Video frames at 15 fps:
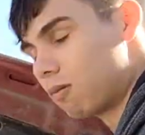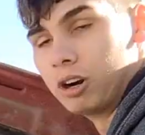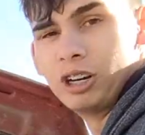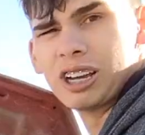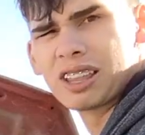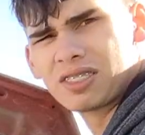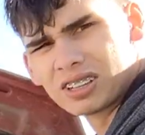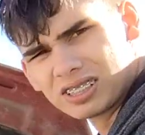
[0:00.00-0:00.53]
where
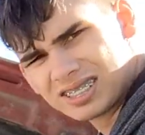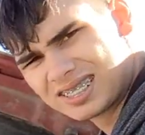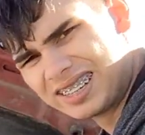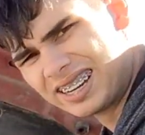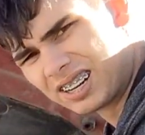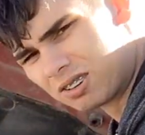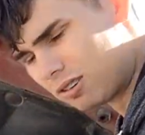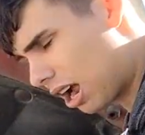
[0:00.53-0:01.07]
you have to
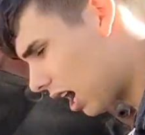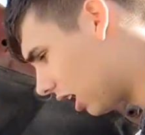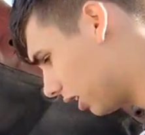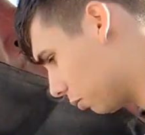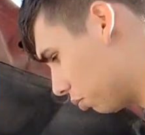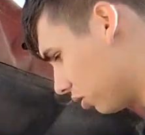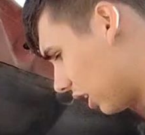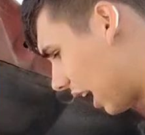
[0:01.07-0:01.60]
dig
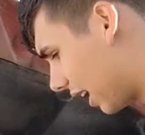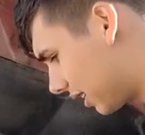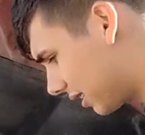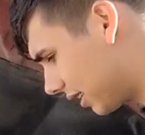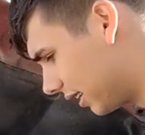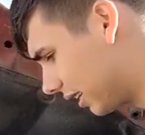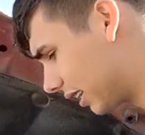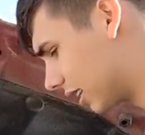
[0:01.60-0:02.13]
around in
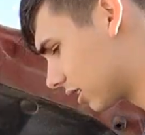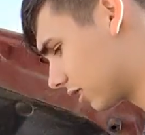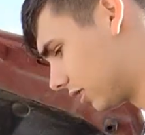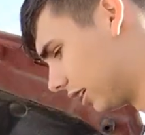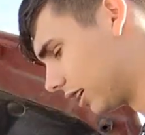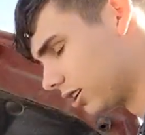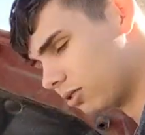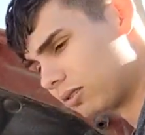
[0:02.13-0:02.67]
plastic,
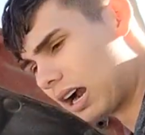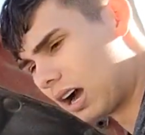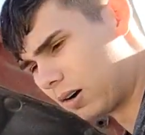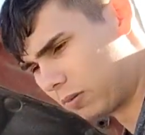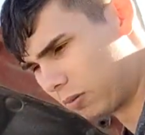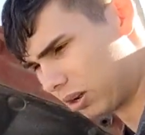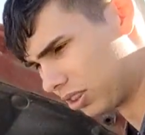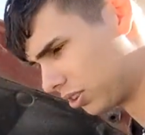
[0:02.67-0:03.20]
dig
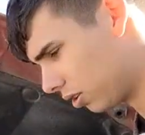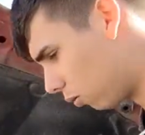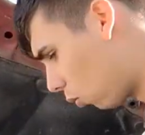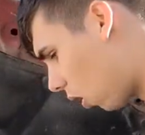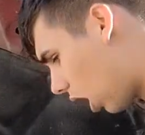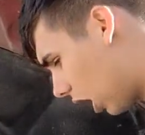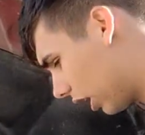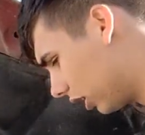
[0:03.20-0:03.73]
around with
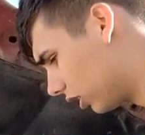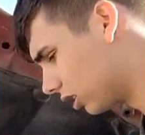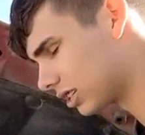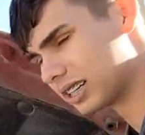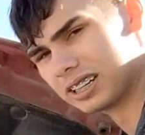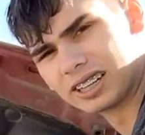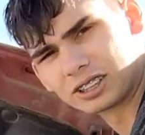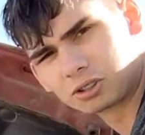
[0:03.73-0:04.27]

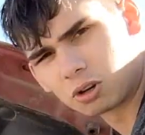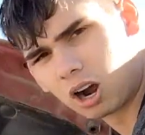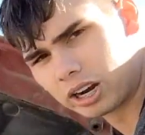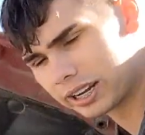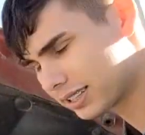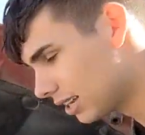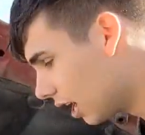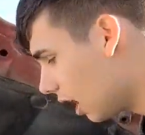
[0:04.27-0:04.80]
wires and
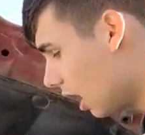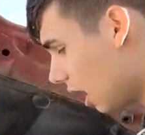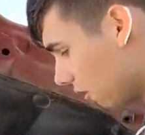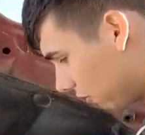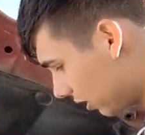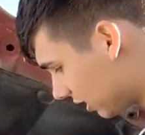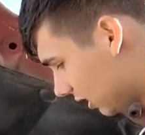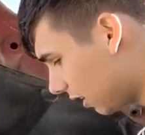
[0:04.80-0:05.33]
electronics.
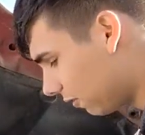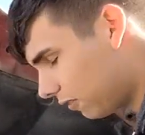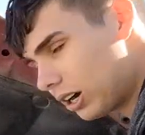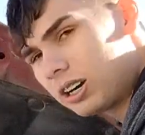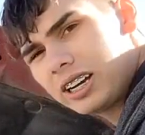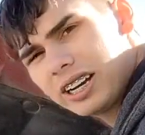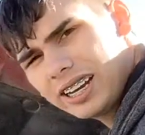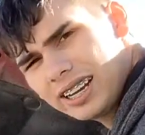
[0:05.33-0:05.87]
This is a
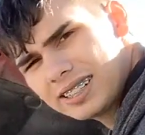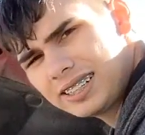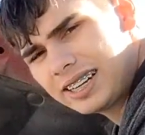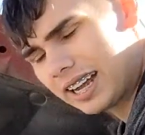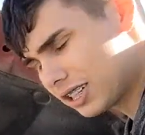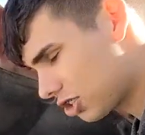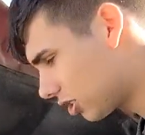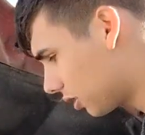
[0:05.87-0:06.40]
very
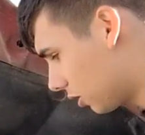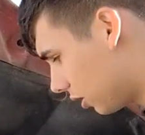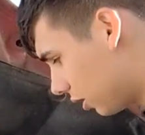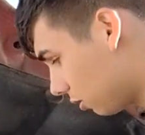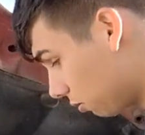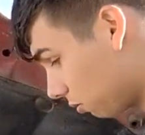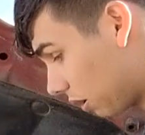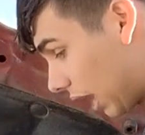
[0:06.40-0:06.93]
easy engine
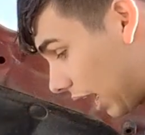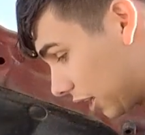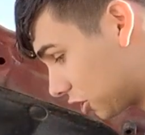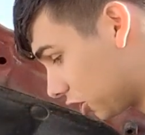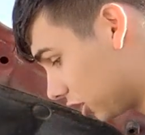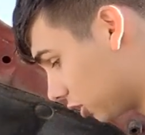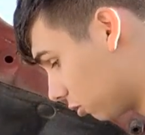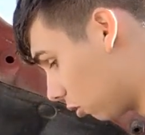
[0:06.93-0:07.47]
to
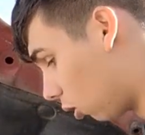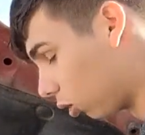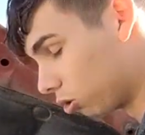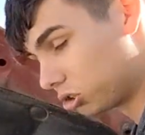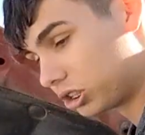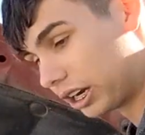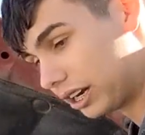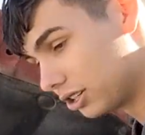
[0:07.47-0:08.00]
actually do
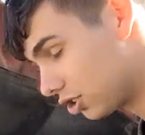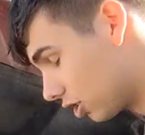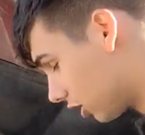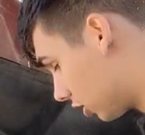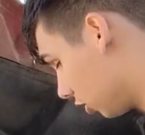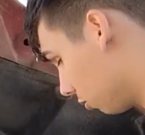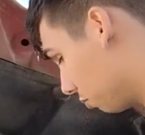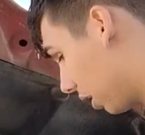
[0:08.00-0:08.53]
oil
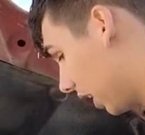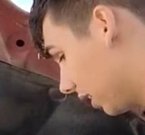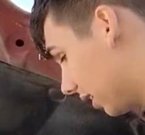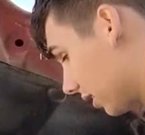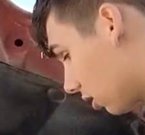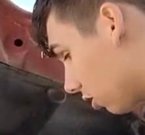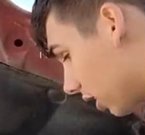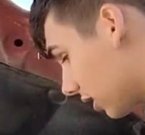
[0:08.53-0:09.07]
changes, do
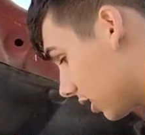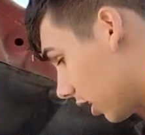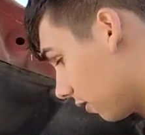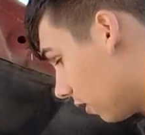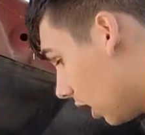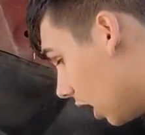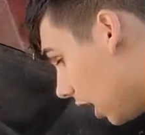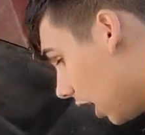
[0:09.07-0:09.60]
maintenance on that stuff.